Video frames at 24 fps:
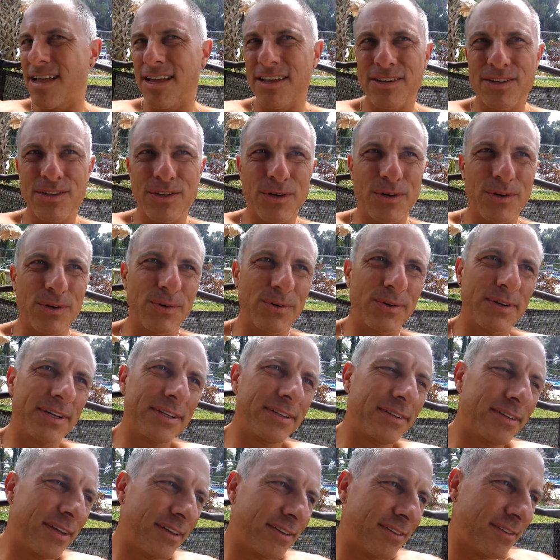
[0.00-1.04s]
So
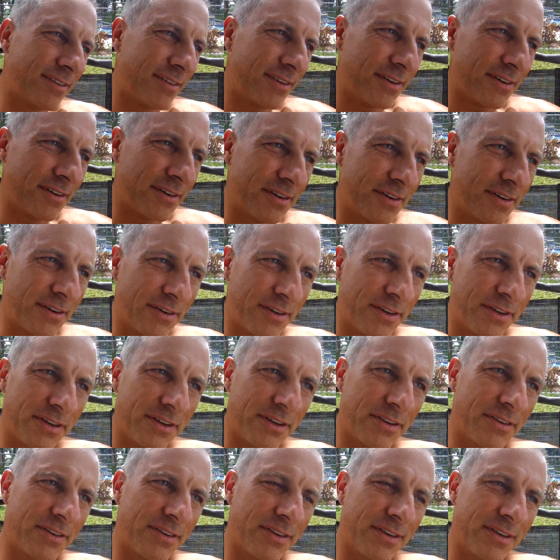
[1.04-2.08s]
it's you
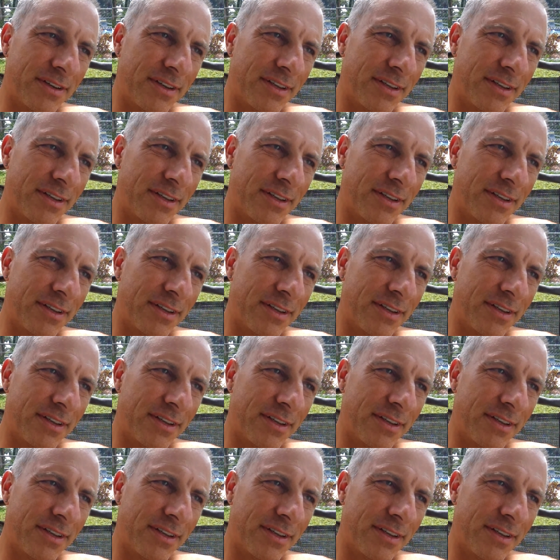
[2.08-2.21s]
just.